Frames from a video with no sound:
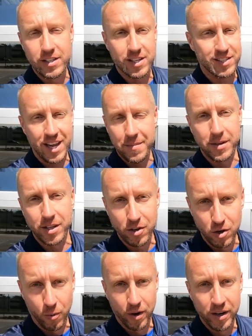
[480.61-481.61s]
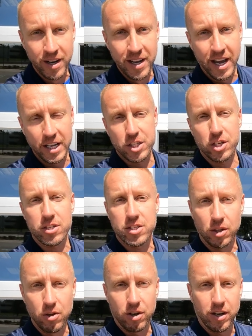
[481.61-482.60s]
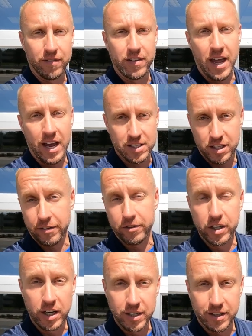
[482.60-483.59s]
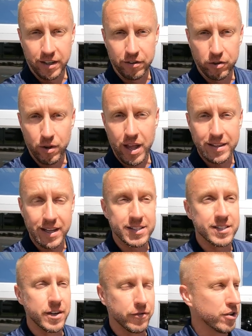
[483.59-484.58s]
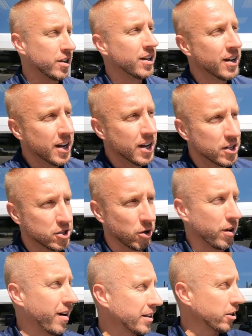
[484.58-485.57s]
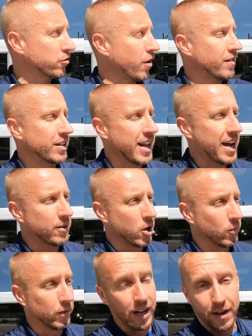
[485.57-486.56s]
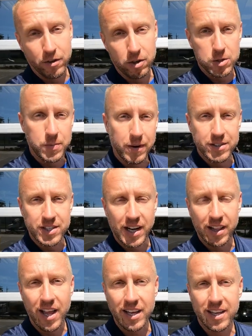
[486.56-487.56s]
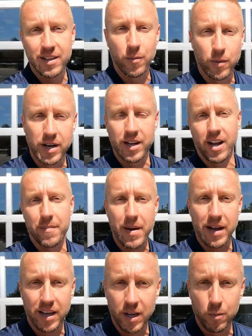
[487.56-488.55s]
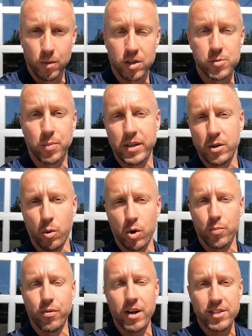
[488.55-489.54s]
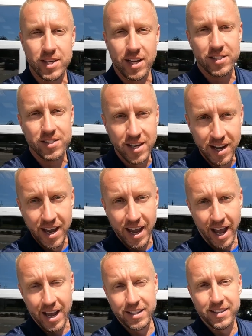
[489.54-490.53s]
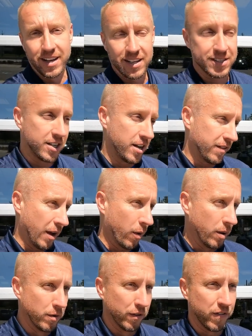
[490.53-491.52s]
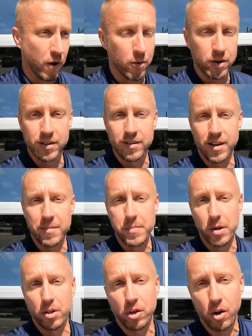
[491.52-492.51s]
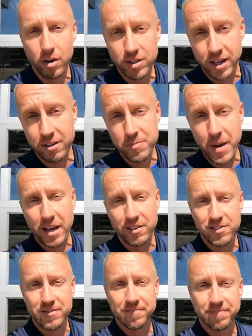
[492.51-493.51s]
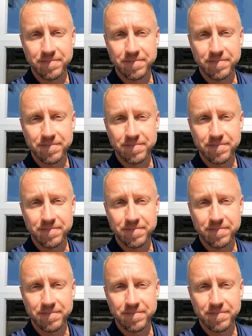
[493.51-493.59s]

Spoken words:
is the same in the new one. It's just the look of the exterior and interior and all that that's different. So they're out there driving it now. Hopefully they have a good experience and they like it. When they come back in, we'll explain the order process and see if they want to move forward and build a car to their specs.